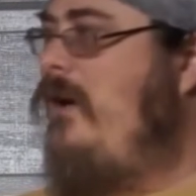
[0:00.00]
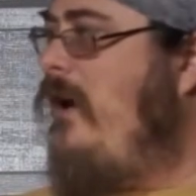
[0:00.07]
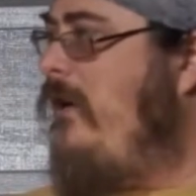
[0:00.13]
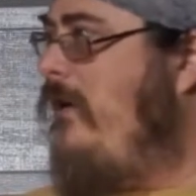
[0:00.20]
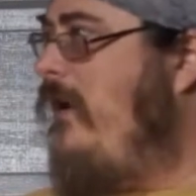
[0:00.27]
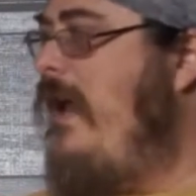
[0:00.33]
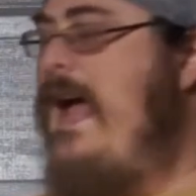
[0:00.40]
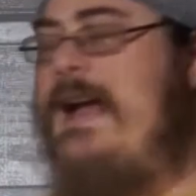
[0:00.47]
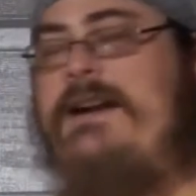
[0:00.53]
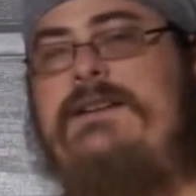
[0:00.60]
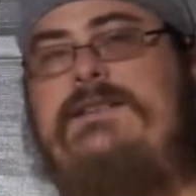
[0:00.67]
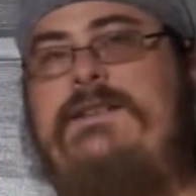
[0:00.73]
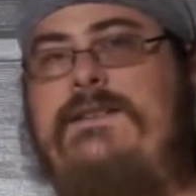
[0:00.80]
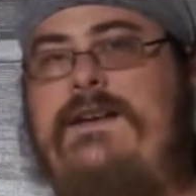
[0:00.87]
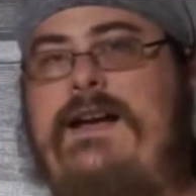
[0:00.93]
and then add
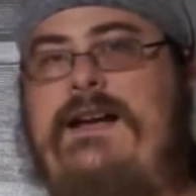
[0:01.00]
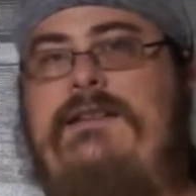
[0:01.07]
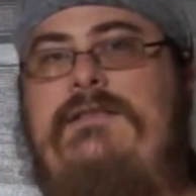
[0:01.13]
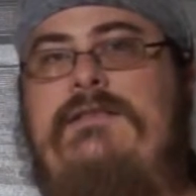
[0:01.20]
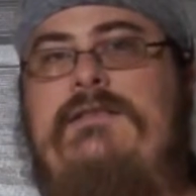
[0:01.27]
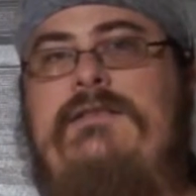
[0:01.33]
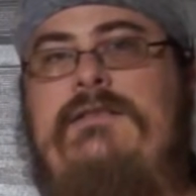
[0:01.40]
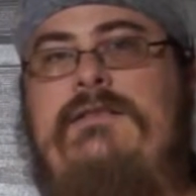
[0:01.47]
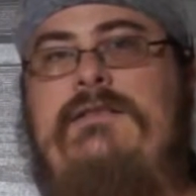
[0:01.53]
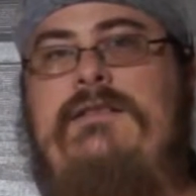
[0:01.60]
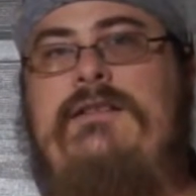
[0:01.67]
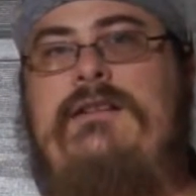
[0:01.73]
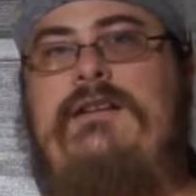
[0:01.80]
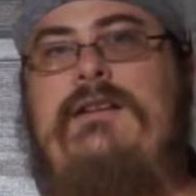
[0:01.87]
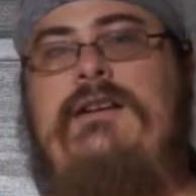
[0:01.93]
it to that,
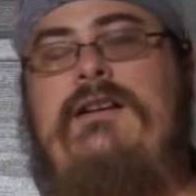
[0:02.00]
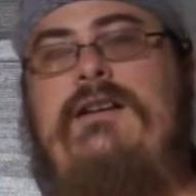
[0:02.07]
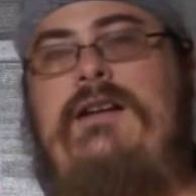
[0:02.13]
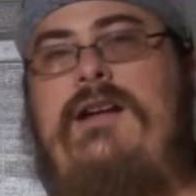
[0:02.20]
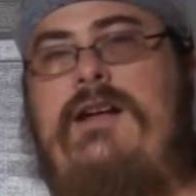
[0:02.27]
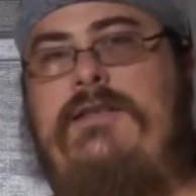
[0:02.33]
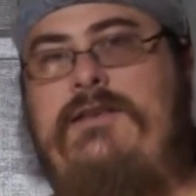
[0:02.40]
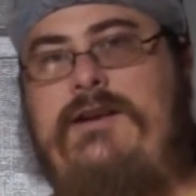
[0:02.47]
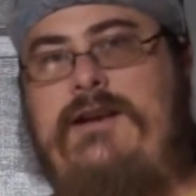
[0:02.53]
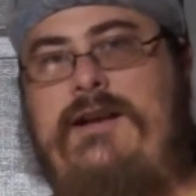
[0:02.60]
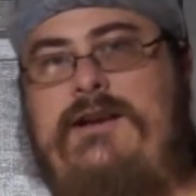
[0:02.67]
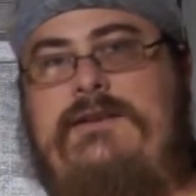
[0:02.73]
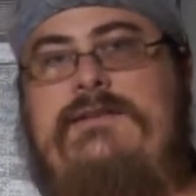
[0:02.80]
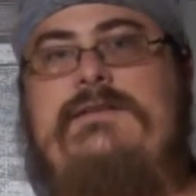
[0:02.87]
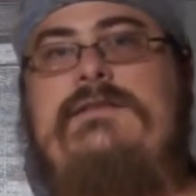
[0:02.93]
and the
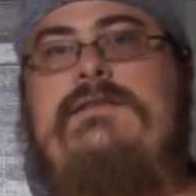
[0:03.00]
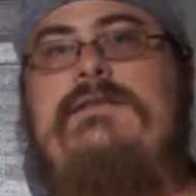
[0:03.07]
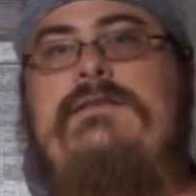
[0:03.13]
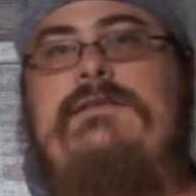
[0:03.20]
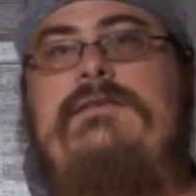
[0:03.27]
next,